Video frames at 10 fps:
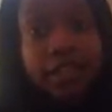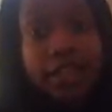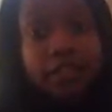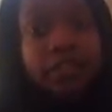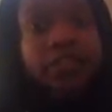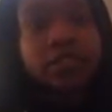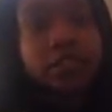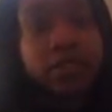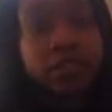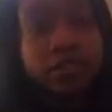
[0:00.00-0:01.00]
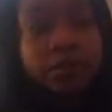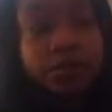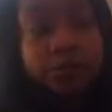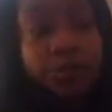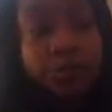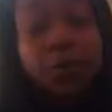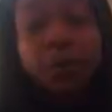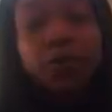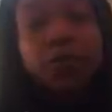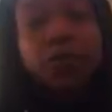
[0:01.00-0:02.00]
that
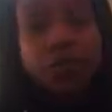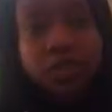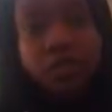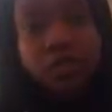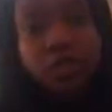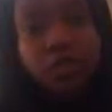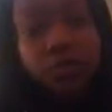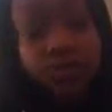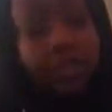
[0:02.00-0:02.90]
people still hold